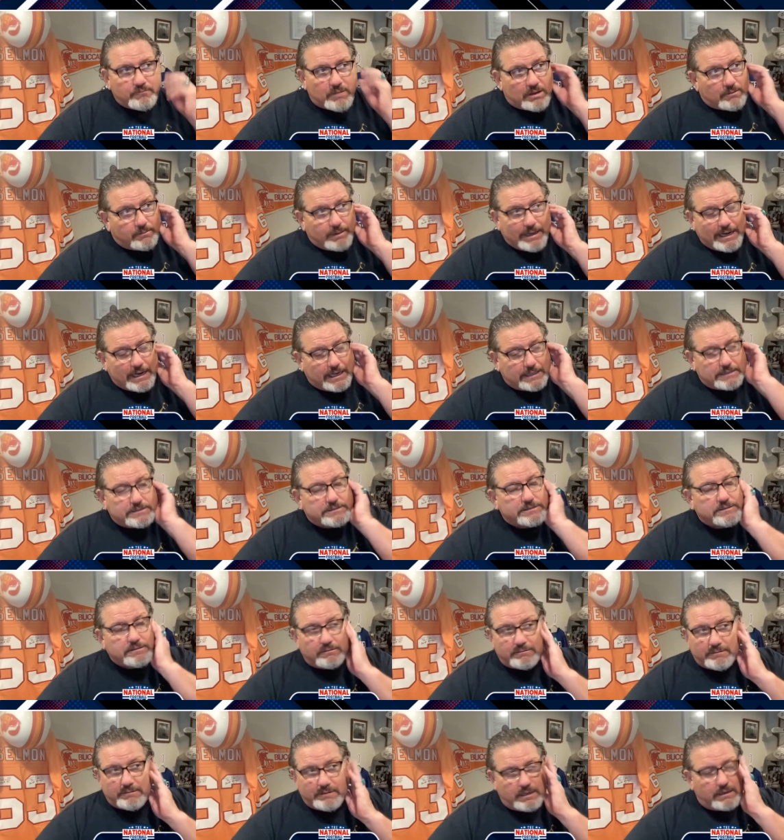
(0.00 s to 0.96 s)
I mean, I just
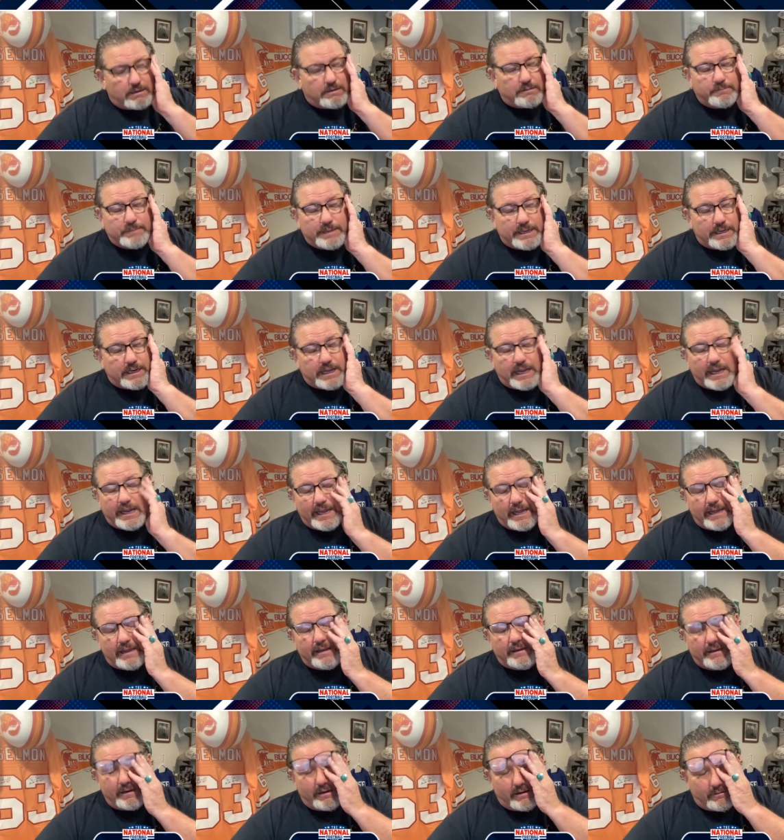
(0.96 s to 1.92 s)
don't know, man. I had,
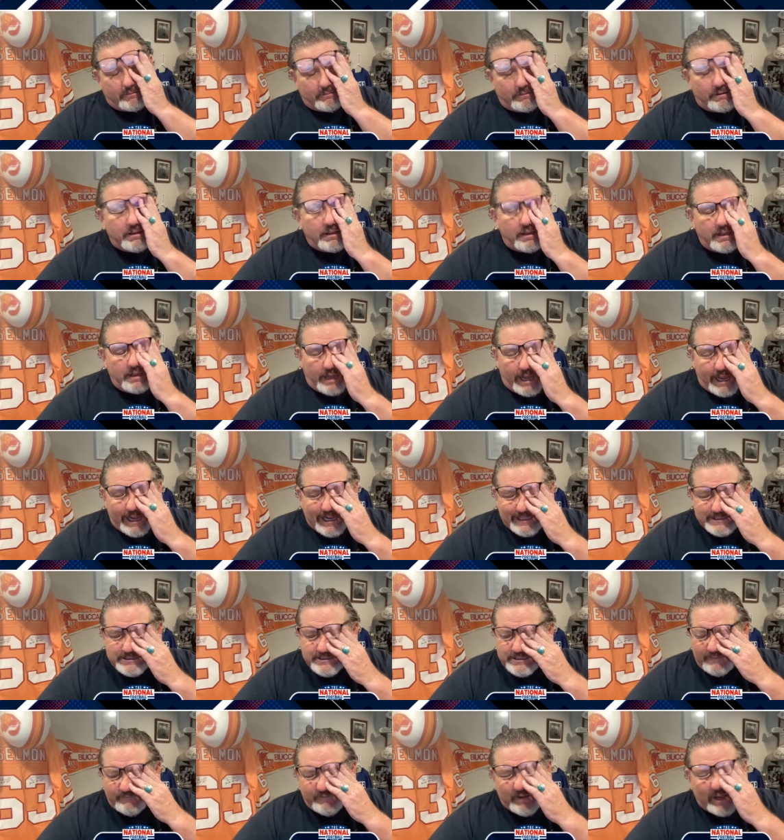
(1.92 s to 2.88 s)
you know, I had
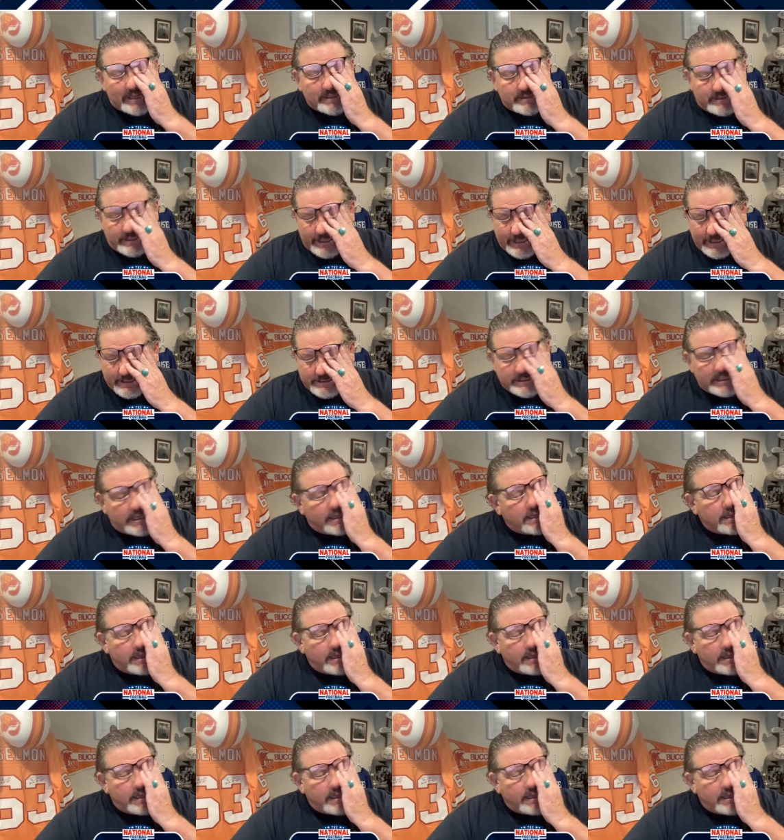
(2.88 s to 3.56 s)
Stefon Diggs.